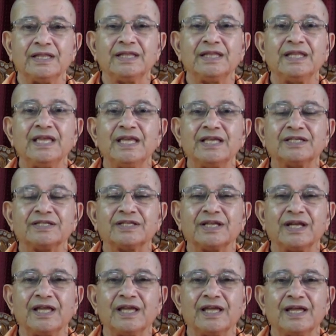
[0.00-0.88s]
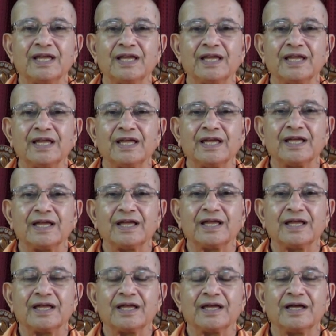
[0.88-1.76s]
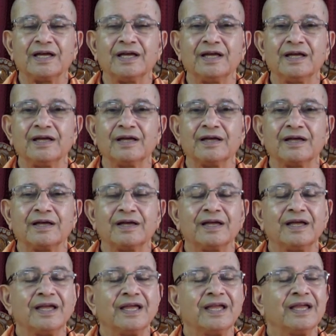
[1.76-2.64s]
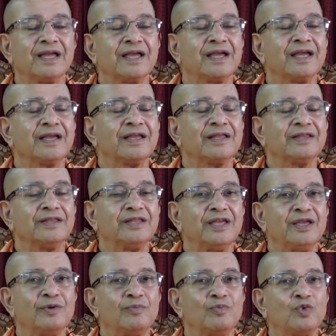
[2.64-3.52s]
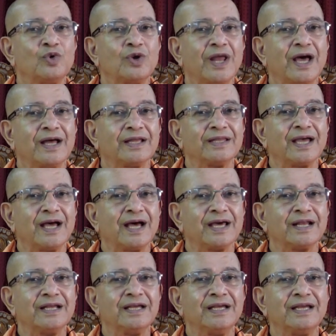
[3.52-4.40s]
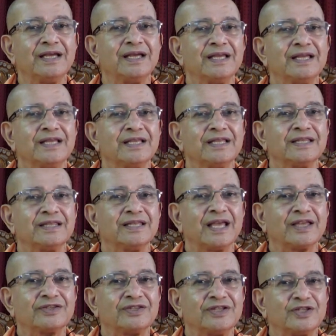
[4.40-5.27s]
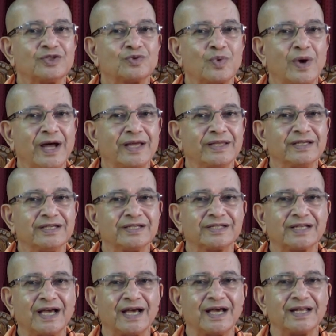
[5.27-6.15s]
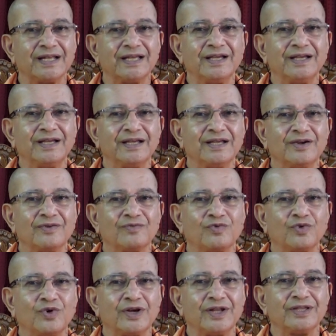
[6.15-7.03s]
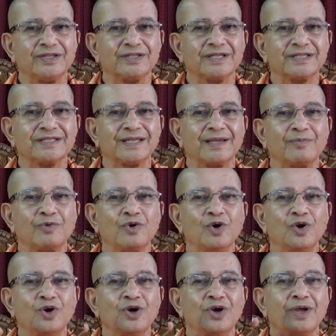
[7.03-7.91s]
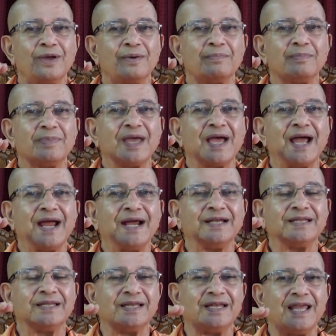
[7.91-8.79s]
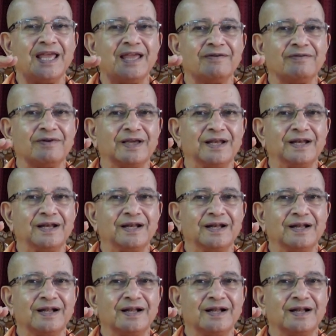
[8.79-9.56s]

These three. The Mooladhara, next is Swadhisthana, 4 inches above, behind the navel